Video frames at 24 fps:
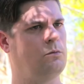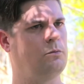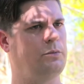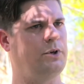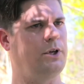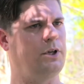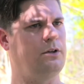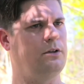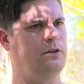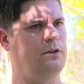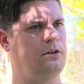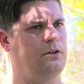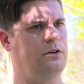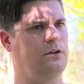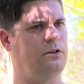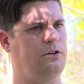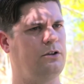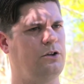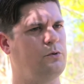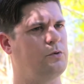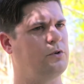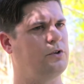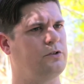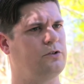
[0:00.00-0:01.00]
But
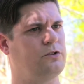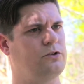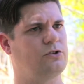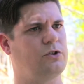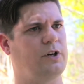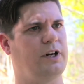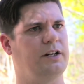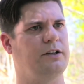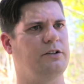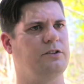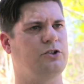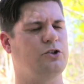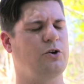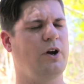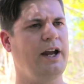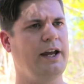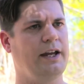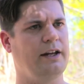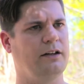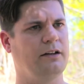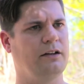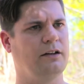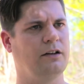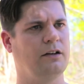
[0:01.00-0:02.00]
you were trying to
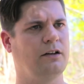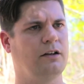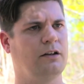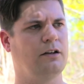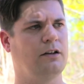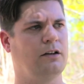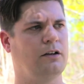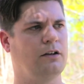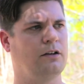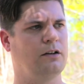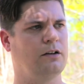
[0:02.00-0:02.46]
trade. Yeah.